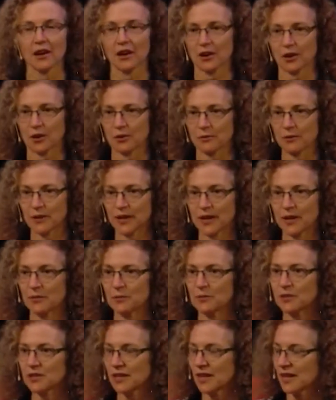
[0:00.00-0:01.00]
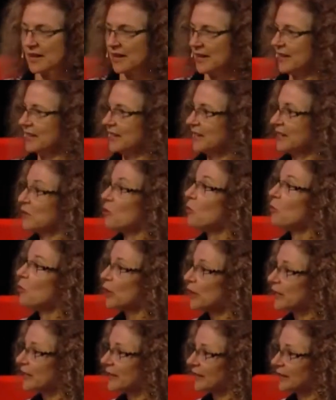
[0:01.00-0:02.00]
her ribs, and an
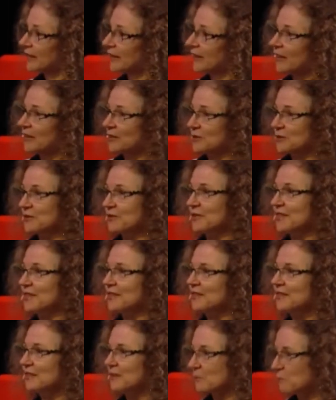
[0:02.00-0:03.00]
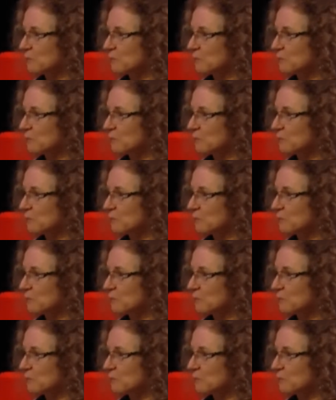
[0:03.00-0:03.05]
organ underneath the